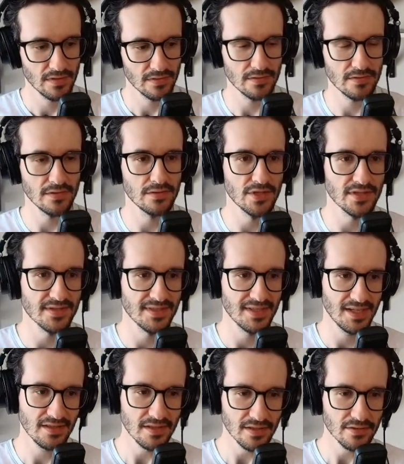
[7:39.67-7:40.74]
This is just
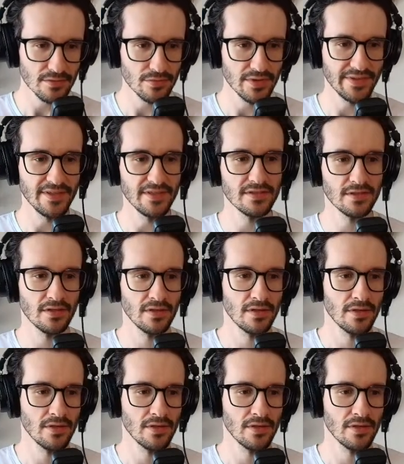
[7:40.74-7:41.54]
not yet released